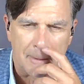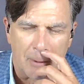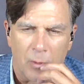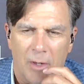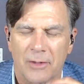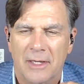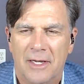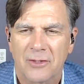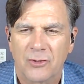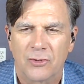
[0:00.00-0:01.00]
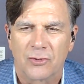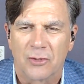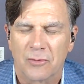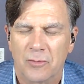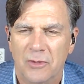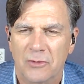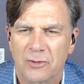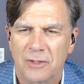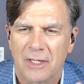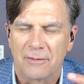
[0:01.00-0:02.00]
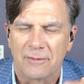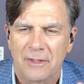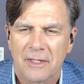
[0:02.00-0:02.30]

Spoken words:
acquiring knowledge, and so we usually have